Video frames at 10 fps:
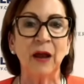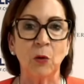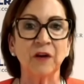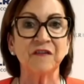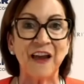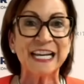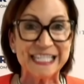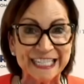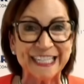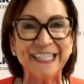or
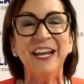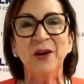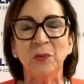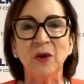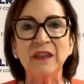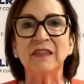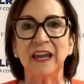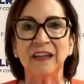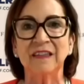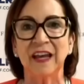affected, we
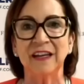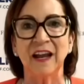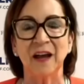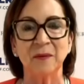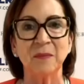think that